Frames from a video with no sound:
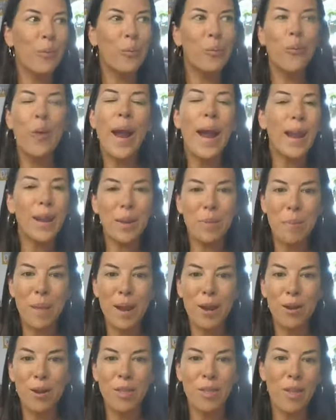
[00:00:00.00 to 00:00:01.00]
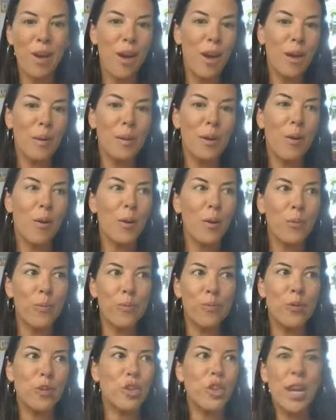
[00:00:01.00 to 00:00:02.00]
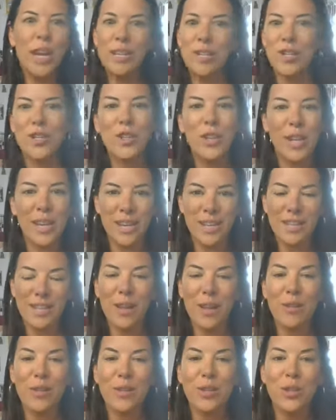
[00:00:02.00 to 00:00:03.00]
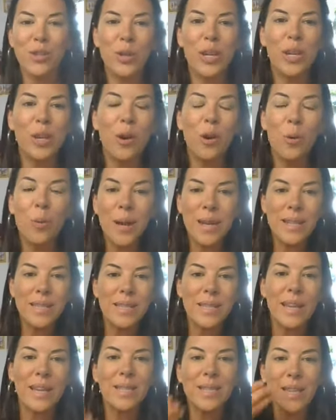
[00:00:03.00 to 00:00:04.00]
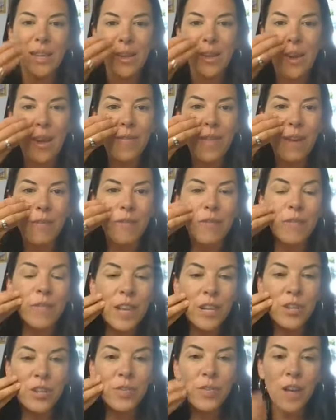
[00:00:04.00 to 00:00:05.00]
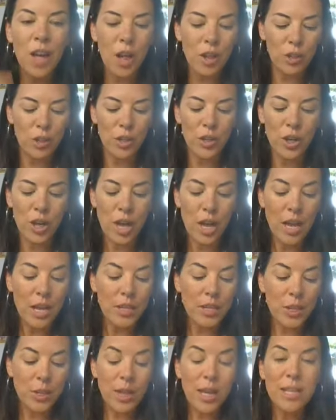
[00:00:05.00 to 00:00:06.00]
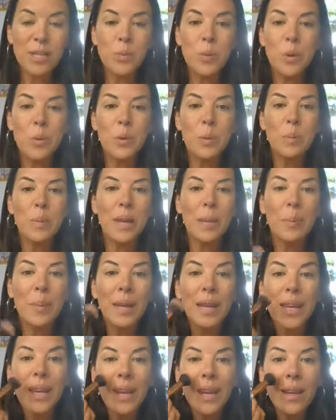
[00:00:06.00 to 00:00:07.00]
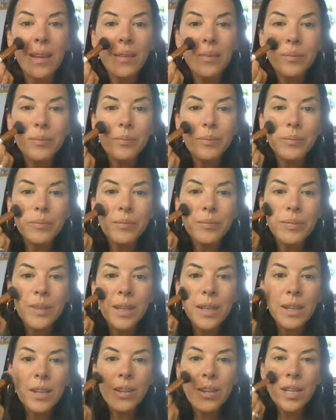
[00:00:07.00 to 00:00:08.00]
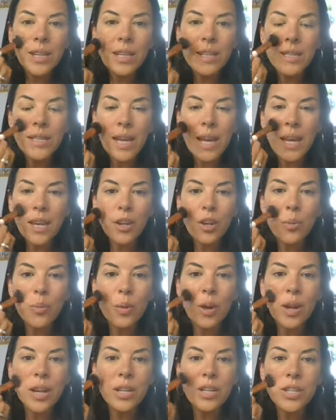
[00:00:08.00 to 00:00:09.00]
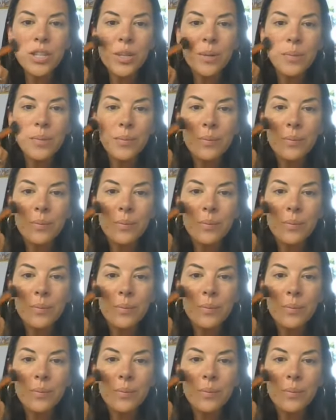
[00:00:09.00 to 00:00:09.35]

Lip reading: ran a marathon or chased your kid down the street or went dancing. You have that flush of color. So that's what we're mimicking. You're going to take your brush,